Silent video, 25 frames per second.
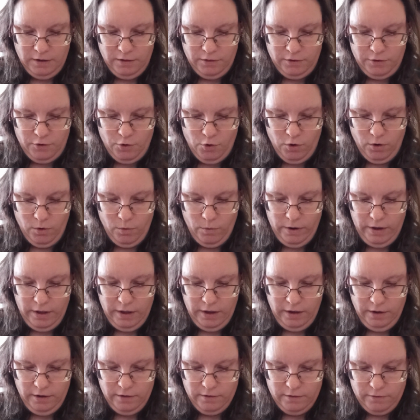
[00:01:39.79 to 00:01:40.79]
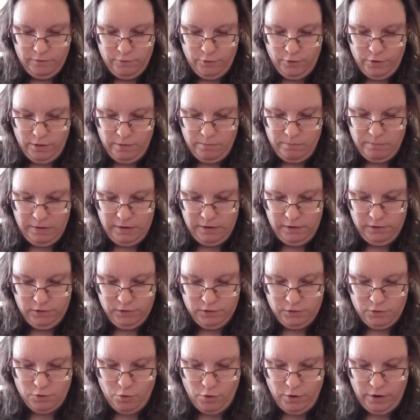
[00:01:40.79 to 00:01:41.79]
The doorway for the middle
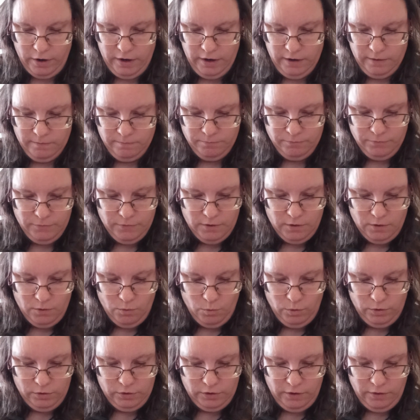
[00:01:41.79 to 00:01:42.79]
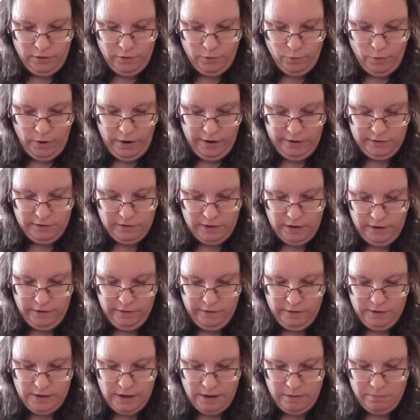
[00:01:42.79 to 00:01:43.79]
story was on the right side
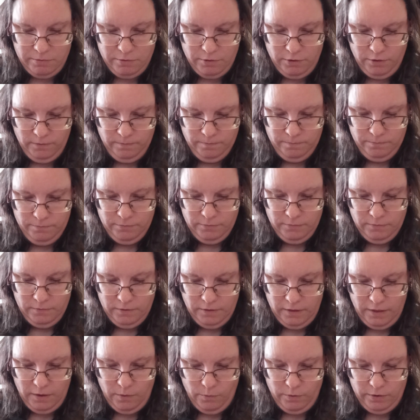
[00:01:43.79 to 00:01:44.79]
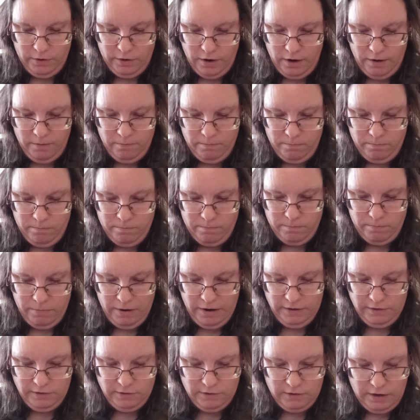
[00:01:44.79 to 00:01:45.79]
of the temple. They went up
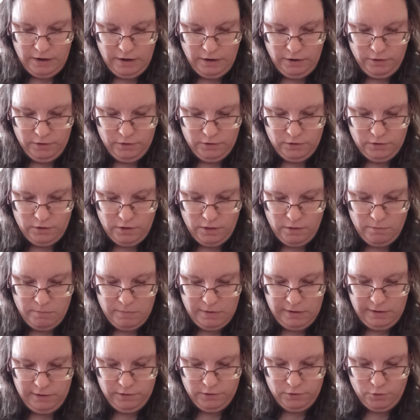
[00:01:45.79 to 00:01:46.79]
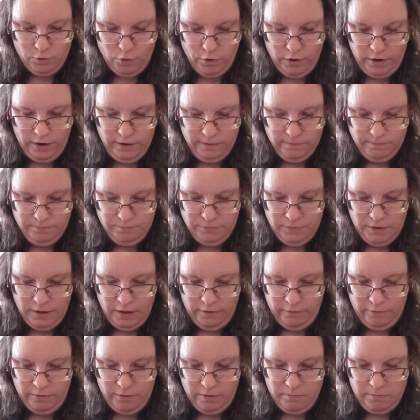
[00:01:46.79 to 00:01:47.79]
by stairs to the middle story,
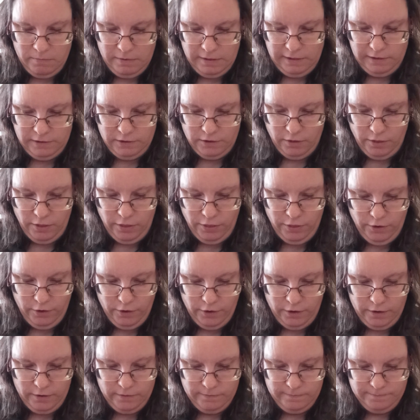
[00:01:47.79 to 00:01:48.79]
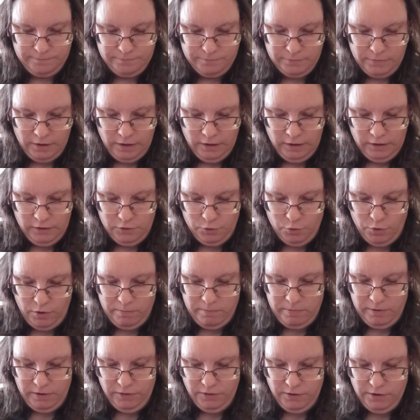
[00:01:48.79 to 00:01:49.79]
and from the middle to the third. So he
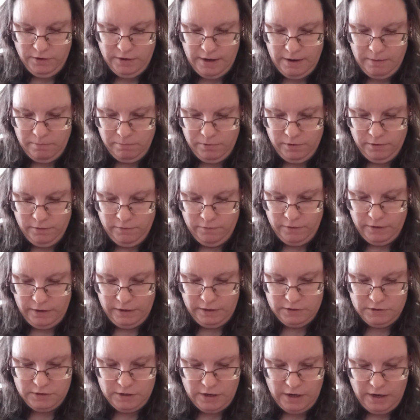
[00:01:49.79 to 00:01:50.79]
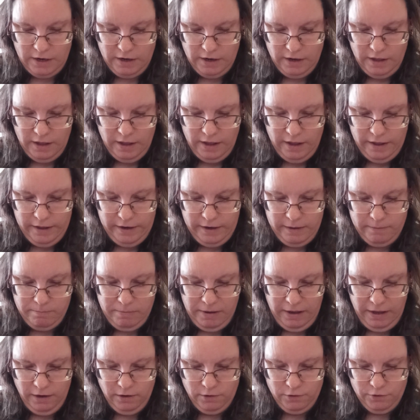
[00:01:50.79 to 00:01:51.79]
built the temple and finished it, and he
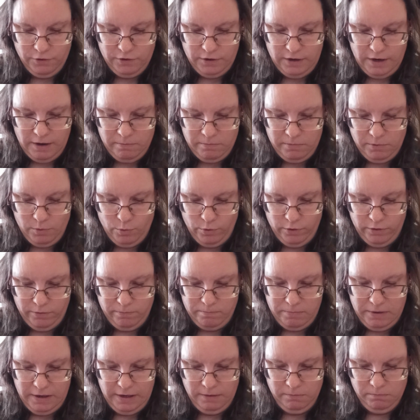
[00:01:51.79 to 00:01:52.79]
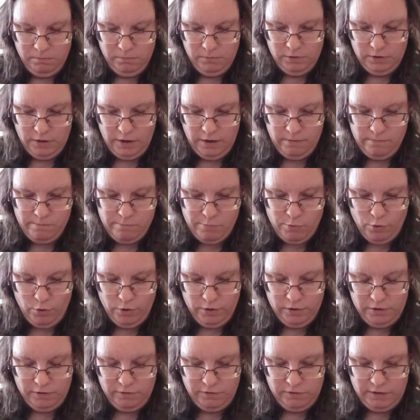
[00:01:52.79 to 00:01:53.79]
paneled the temple with beams and
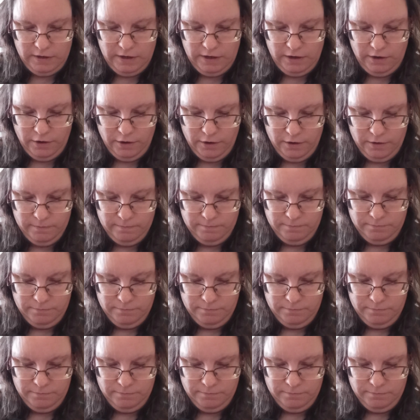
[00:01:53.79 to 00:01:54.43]
boards of cedar.